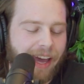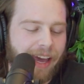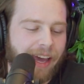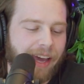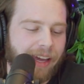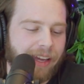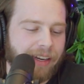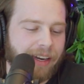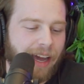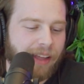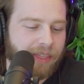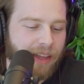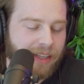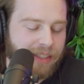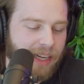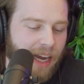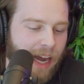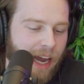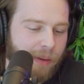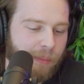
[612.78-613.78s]
And at that
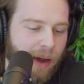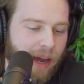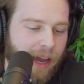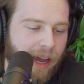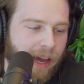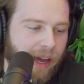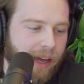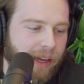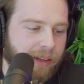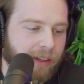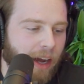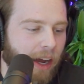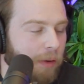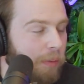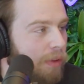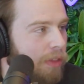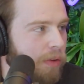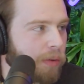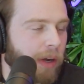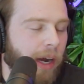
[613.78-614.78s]
time, I had gotten
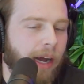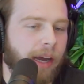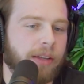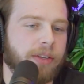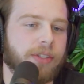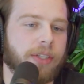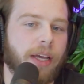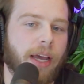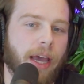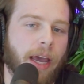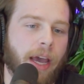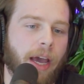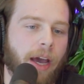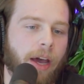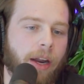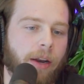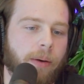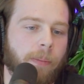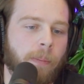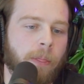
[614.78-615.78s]
with you guys,
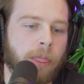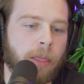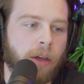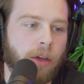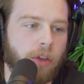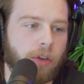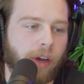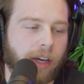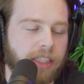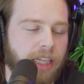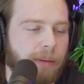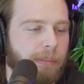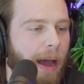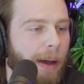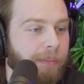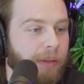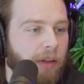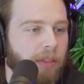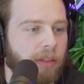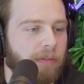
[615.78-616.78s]
and you guys had
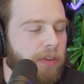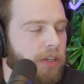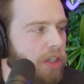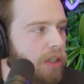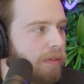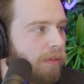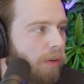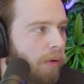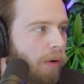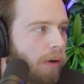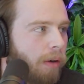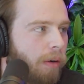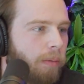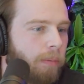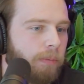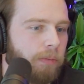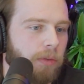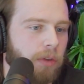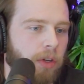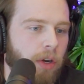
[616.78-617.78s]
mapped out the vision for,
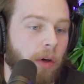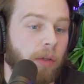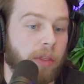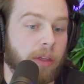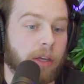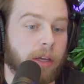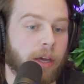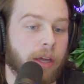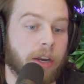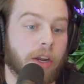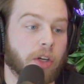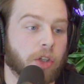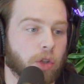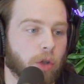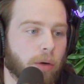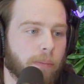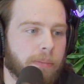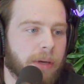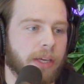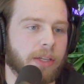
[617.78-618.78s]
the
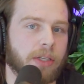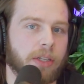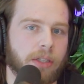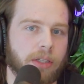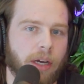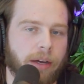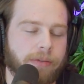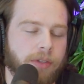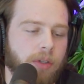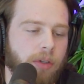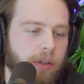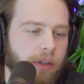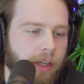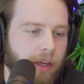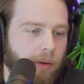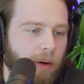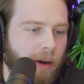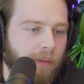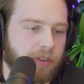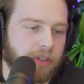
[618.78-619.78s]
initial pieces of
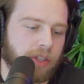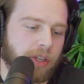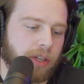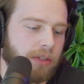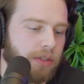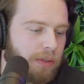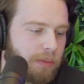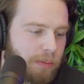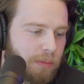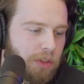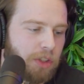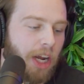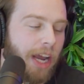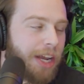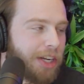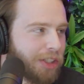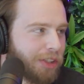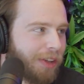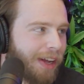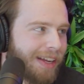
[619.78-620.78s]
Zoodealio. Obviously, it's
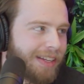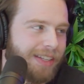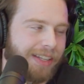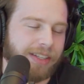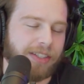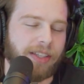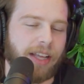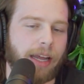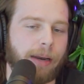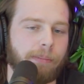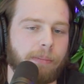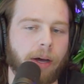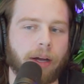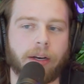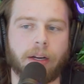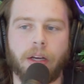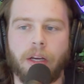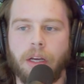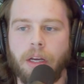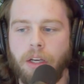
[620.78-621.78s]
changed a lot since then,
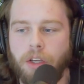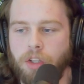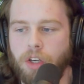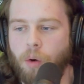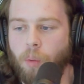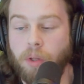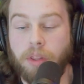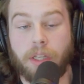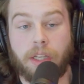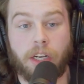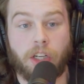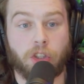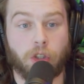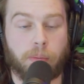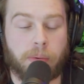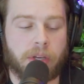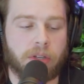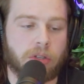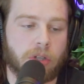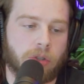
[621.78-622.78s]
but what the initial
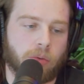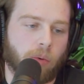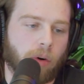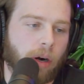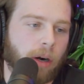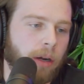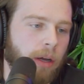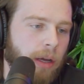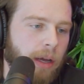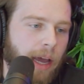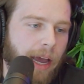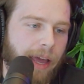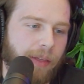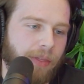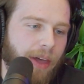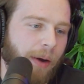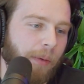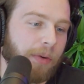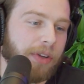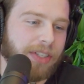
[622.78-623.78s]
pieces were. And
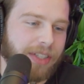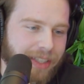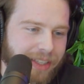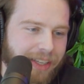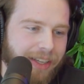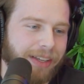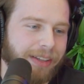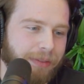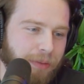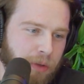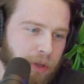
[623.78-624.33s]
that was the,